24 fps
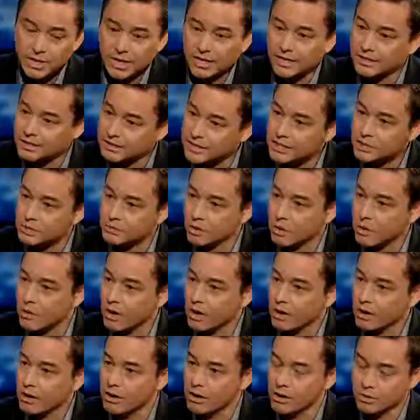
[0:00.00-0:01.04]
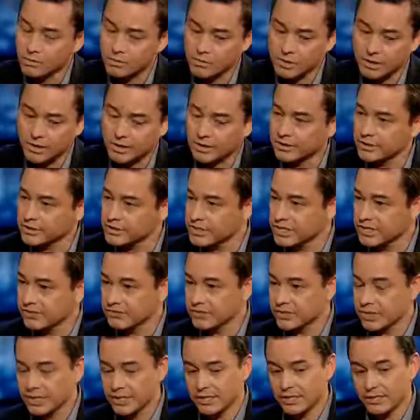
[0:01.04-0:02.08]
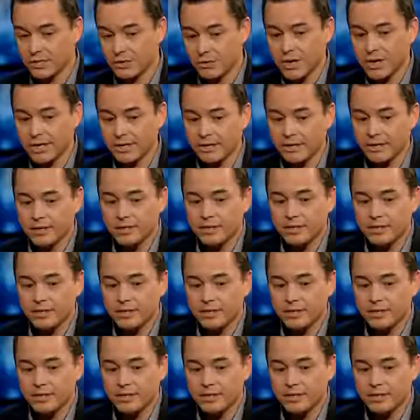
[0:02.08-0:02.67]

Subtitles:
And it does require hard work. And the chief said, you know what,